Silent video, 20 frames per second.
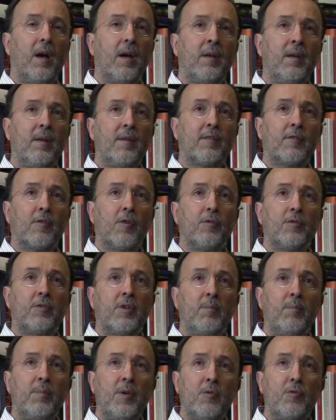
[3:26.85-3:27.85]
his
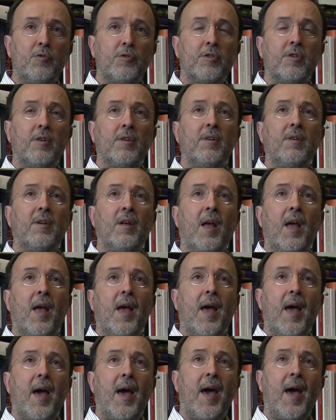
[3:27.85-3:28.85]
contribution
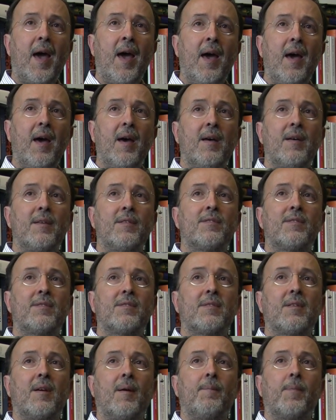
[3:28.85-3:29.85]

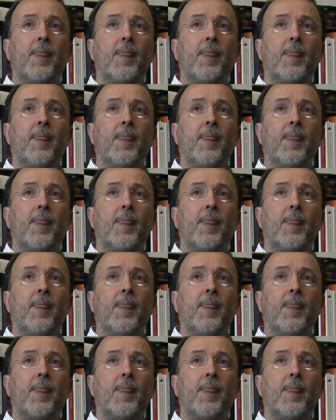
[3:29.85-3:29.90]
as